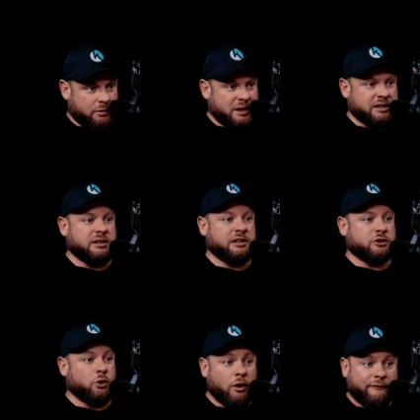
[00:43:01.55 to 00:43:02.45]
the
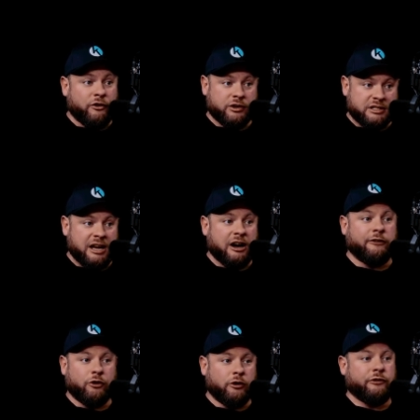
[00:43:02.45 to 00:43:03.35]
business or for
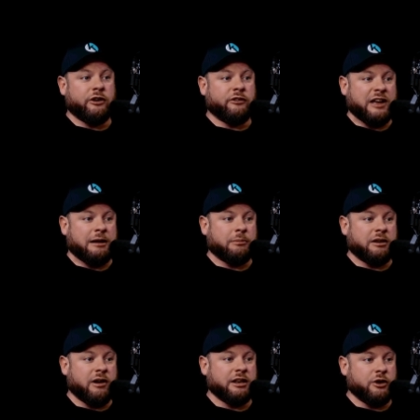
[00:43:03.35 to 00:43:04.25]
yourself or for your family, right?